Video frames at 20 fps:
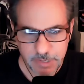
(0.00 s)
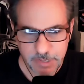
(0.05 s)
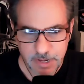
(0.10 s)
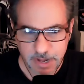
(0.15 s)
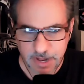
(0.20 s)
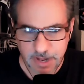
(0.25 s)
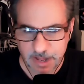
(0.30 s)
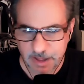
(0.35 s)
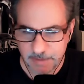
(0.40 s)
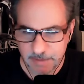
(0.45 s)

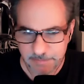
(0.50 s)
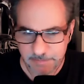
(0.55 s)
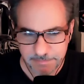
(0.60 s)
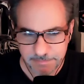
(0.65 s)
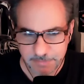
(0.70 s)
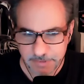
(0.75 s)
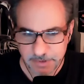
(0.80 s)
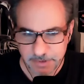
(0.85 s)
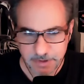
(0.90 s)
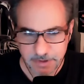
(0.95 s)

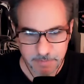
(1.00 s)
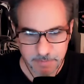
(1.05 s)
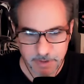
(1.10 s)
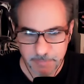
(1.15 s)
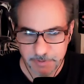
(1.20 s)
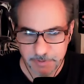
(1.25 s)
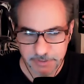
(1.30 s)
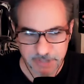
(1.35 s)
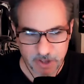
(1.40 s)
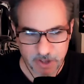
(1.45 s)

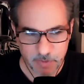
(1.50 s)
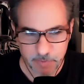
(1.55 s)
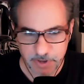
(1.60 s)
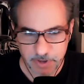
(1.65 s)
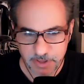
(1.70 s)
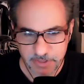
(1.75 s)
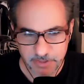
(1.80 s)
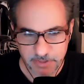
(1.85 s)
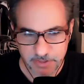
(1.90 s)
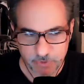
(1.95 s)
People tell
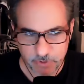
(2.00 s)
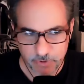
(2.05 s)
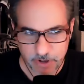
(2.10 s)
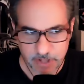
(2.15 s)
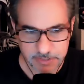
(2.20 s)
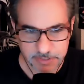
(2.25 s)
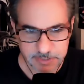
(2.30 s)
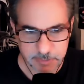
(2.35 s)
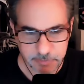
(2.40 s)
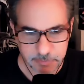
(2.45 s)
me that they're
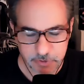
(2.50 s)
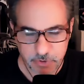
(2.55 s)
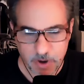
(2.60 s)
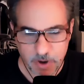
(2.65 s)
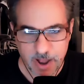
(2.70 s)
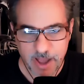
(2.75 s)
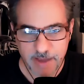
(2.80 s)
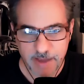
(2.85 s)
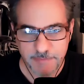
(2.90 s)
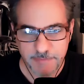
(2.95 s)
not
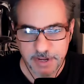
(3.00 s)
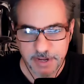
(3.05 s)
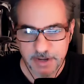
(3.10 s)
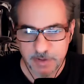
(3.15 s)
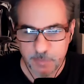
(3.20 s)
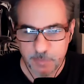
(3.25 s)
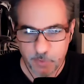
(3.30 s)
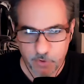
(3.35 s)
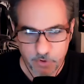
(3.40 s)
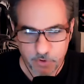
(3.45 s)
subscribed
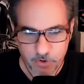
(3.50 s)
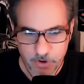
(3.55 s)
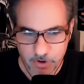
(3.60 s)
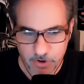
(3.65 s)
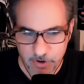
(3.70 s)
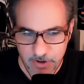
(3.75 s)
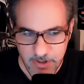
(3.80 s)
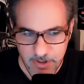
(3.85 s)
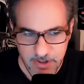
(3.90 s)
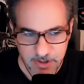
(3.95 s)

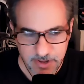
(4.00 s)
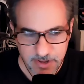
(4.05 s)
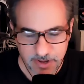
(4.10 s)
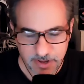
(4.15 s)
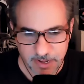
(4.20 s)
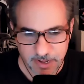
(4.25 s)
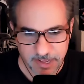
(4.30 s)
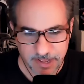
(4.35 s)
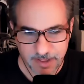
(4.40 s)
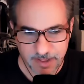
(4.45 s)
anymore
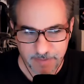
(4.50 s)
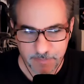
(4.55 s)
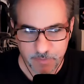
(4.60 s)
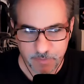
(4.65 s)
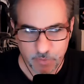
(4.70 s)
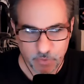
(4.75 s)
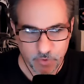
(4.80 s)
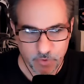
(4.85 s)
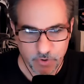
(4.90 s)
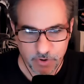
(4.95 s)

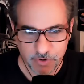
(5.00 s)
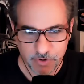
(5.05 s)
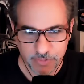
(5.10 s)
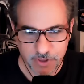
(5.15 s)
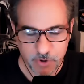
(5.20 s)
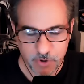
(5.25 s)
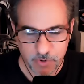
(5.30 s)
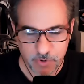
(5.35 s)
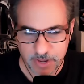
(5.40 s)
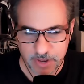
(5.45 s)
or
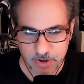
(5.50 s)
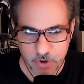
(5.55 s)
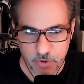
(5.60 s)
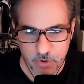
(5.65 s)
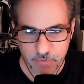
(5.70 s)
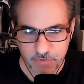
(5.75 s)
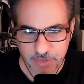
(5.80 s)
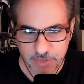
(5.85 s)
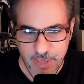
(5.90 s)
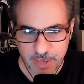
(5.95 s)
they don't get
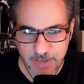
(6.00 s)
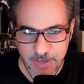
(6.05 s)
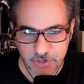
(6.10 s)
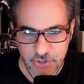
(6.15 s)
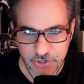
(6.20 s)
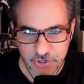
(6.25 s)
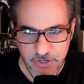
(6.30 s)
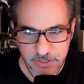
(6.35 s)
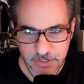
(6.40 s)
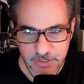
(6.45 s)

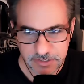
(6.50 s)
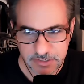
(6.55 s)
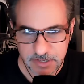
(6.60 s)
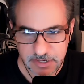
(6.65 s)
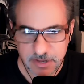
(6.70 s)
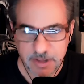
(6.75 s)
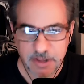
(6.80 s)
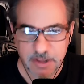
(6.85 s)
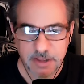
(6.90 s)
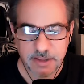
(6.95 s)
notifications.
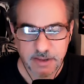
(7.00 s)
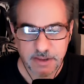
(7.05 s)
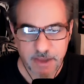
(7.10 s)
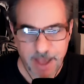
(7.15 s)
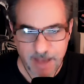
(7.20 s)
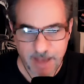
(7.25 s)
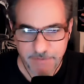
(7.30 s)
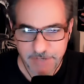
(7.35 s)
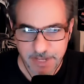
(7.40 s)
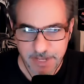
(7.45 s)
You
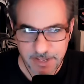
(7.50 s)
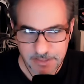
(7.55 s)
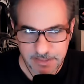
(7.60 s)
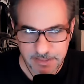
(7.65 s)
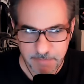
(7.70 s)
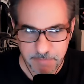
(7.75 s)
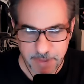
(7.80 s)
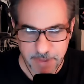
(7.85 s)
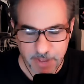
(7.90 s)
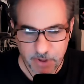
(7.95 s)
have to hit
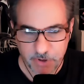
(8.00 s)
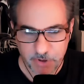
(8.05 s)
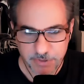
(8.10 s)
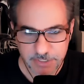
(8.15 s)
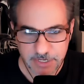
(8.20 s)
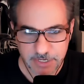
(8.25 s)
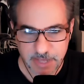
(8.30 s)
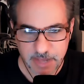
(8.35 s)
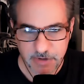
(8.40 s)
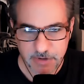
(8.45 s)
the bell
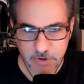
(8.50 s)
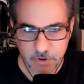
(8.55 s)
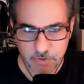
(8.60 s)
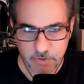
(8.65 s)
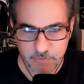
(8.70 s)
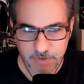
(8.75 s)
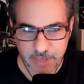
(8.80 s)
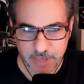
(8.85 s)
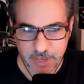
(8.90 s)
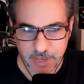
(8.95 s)
to get
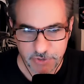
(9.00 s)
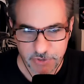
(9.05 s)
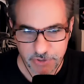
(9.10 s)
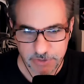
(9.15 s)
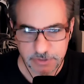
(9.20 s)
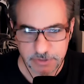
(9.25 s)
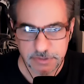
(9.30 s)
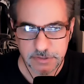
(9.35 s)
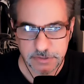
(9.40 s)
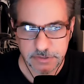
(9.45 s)

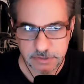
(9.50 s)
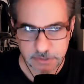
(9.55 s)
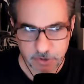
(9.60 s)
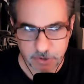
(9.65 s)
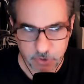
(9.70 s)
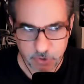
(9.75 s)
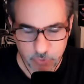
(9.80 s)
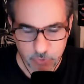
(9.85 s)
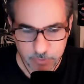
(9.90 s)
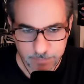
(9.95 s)
notifications.
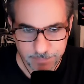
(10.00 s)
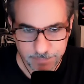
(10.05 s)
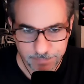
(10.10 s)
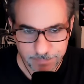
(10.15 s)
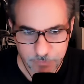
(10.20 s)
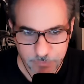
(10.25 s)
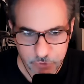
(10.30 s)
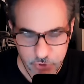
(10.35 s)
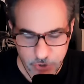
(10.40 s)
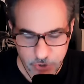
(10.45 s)
So
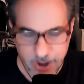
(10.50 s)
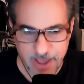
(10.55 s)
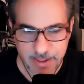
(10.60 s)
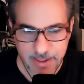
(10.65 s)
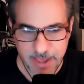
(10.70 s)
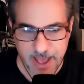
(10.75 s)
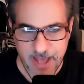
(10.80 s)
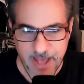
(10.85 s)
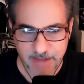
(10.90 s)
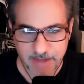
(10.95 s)
try
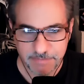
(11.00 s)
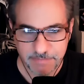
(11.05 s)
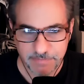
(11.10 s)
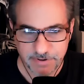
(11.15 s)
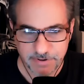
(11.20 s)
that.